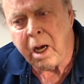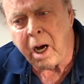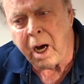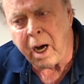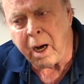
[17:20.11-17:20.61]

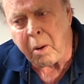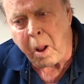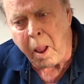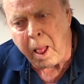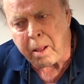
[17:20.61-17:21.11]
uh,
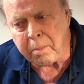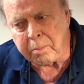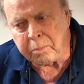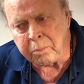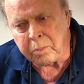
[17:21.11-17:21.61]

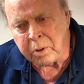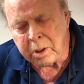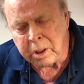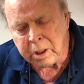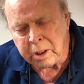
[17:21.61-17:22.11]
um,
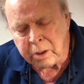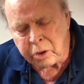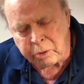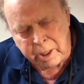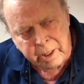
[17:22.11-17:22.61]

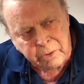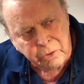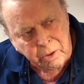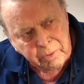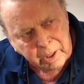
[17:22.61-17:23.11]
straightening
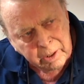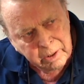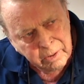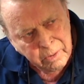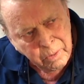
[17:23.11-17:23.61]
itself out.
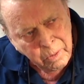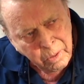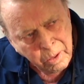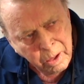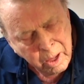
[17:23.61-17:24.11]

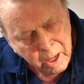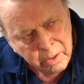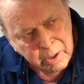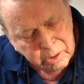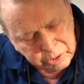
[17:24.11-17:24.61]

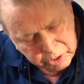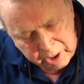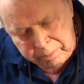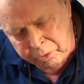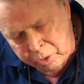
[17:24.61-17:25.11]
There seems